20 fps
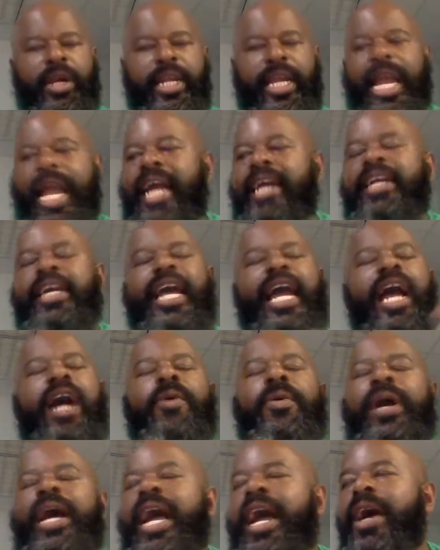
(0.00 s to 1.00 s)

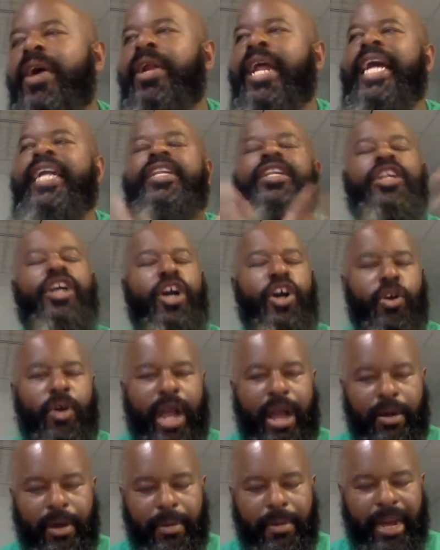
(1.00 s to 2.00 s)
how do I know
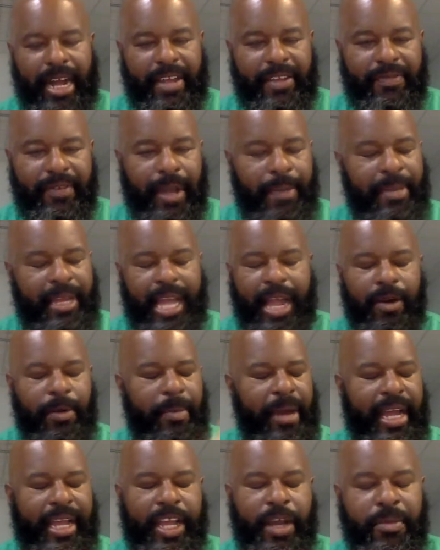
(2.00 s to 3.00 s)
how a
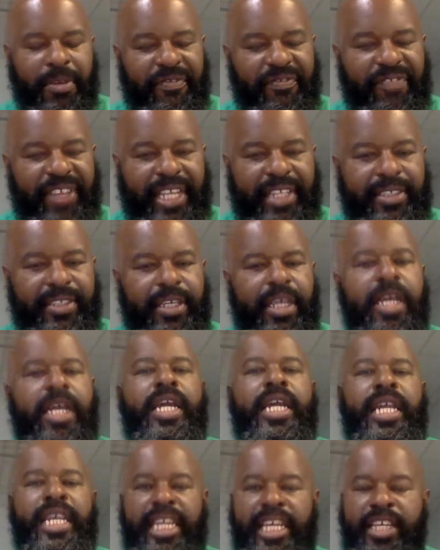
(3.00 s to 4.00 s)
bike helmet fits?
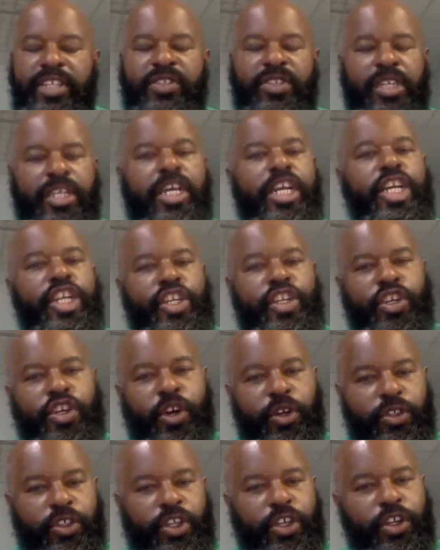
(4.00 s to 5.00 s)
Easy. You
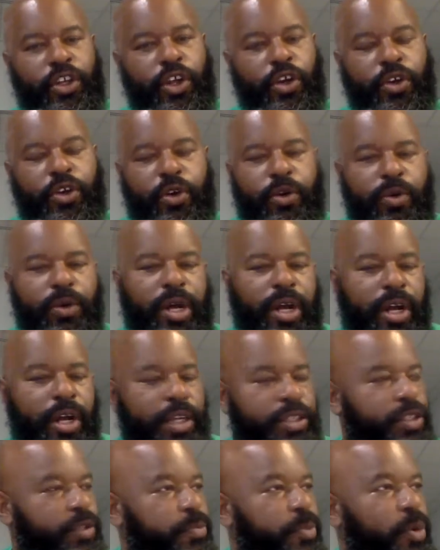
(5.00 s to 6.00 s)
go to your local
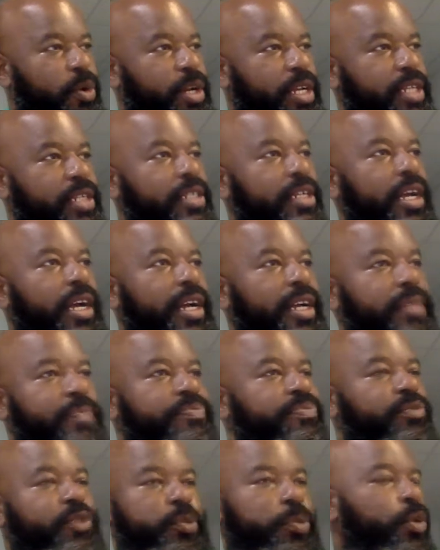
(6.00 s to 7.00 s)
sporting
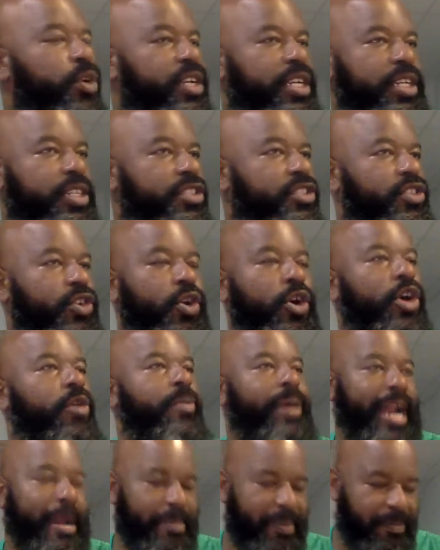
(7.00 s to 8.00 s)
goods store,
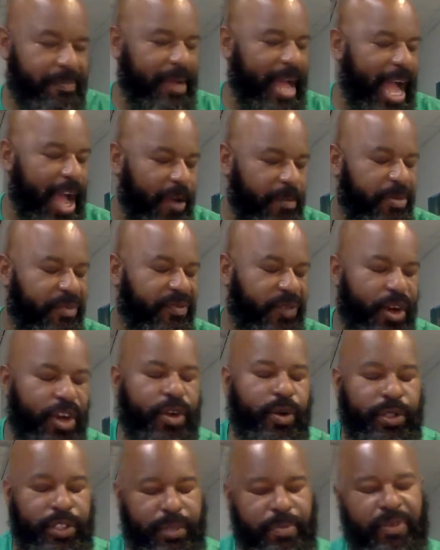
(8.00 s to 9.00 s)
but I would prefer
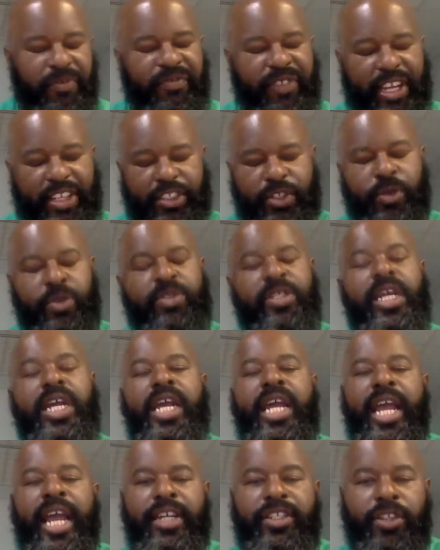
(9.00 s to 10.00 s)
going to professionals
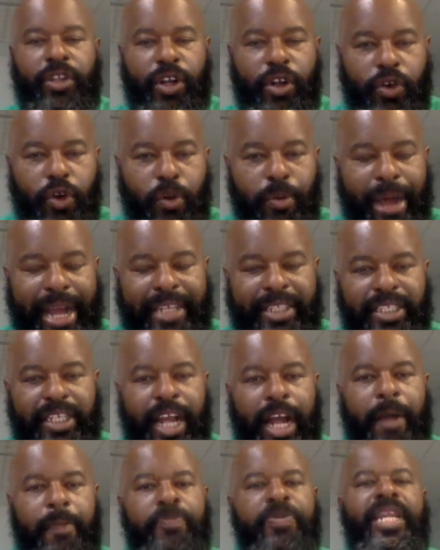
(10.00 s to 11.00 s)
at your local bike
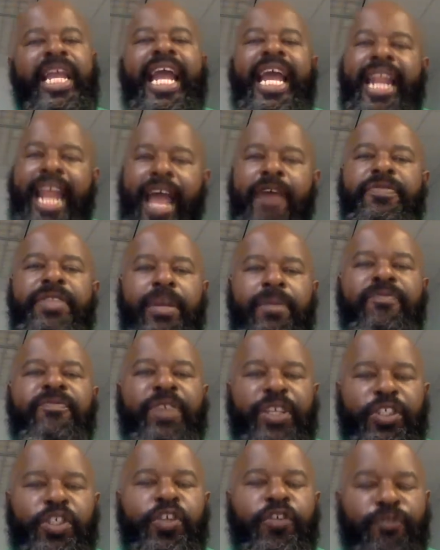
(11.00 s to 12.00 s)
shop and have them
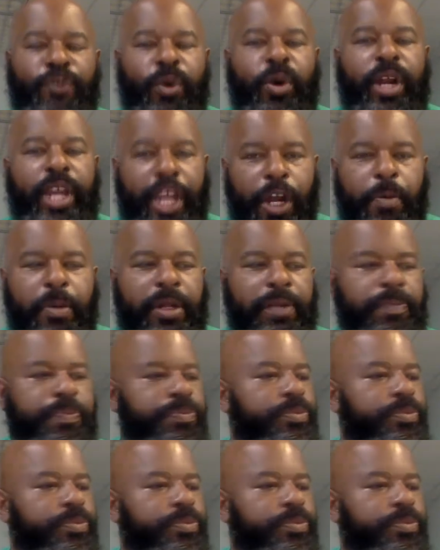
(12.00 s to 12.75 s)
fit you for a helmet.